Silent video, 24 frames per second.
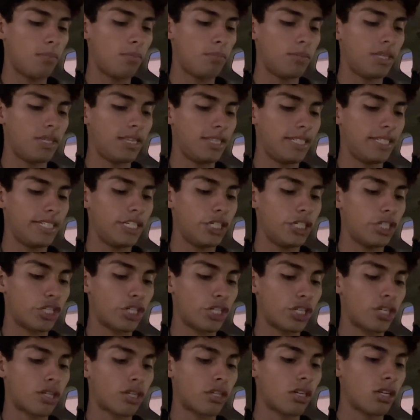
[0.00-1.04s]

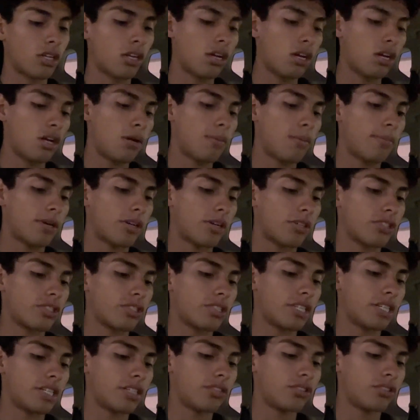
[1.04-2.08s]
leader
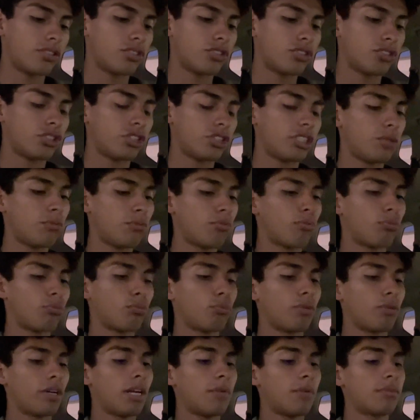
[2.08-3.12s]
person, she
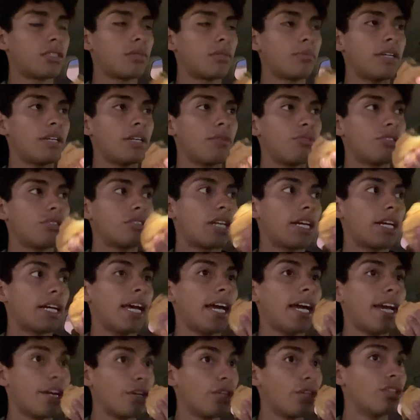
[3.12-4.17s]
went up to me and was like,
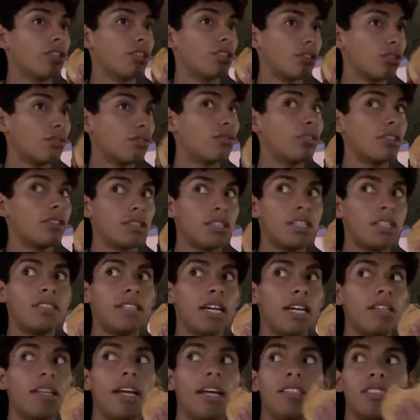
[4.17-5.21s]
hey, the
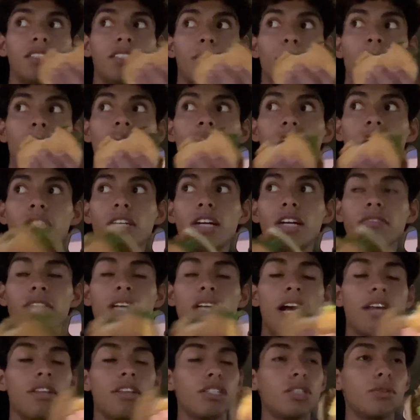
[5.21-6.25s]
deadline's tomorrow. You have to
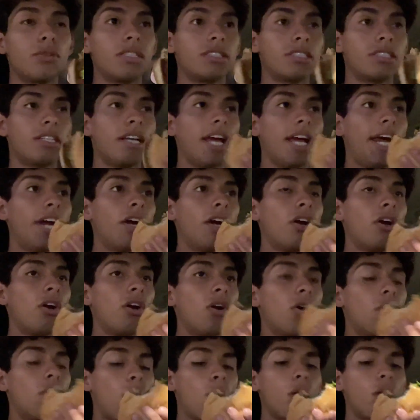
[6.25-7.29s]
either do it today
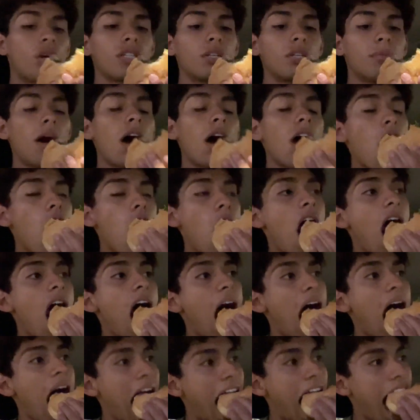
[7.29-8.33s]
or tomorrow.
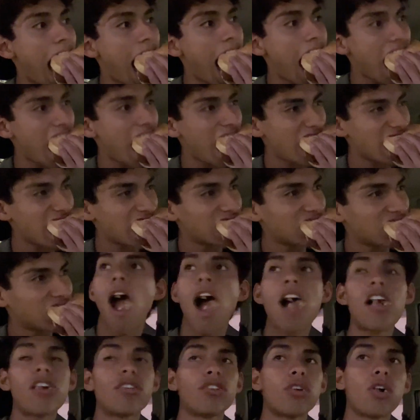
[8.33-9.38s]
I
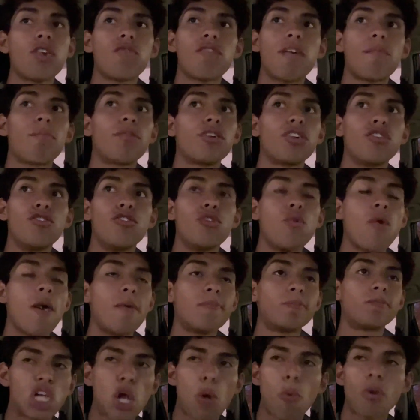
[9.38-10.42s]
don't know if I'm gonna do it.
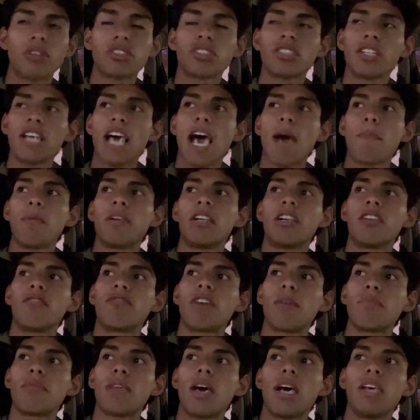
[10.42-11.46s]
What's gonna happen if
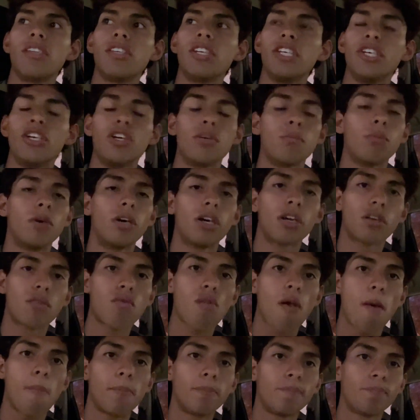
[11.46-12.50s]
I'm not in the yearbook?
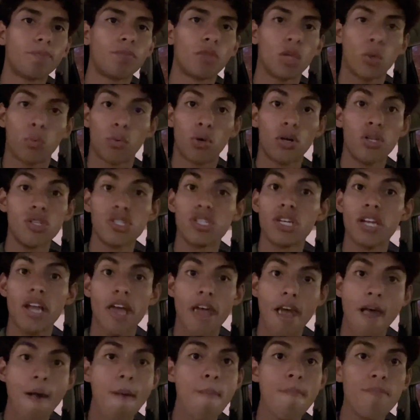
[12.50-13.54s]
The world's
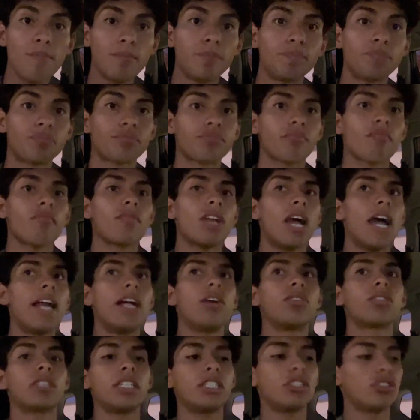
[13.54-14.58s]
gonna end? I
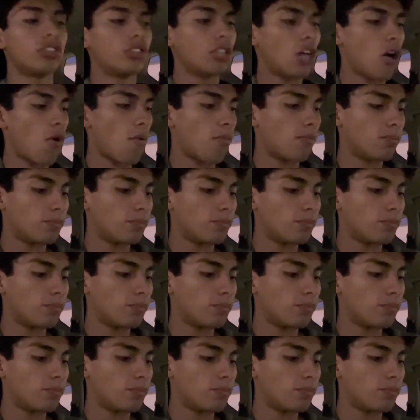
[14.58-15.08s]
don't think so.